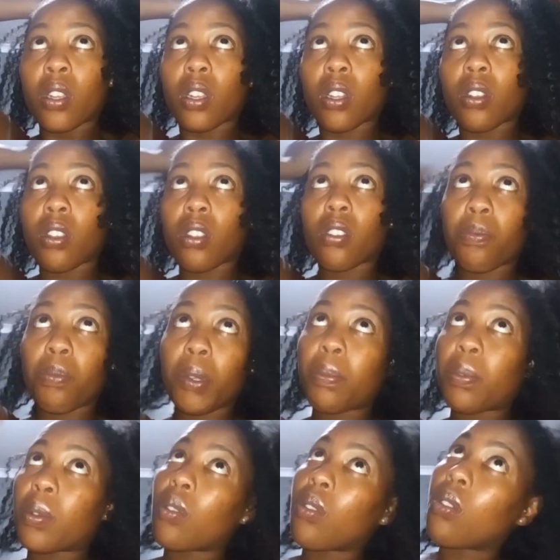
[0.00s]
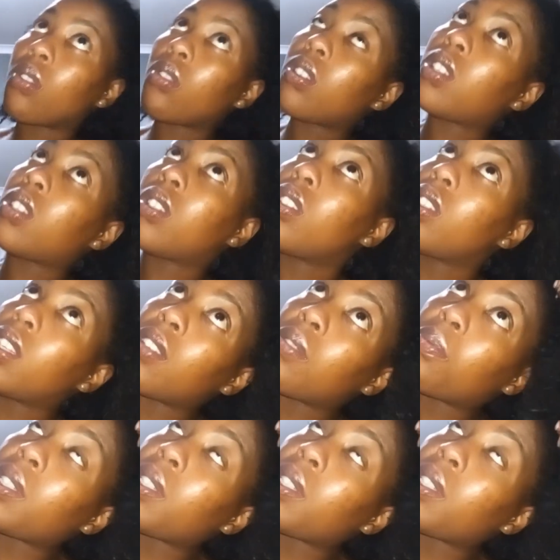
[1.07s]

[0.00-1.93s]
a lot of people have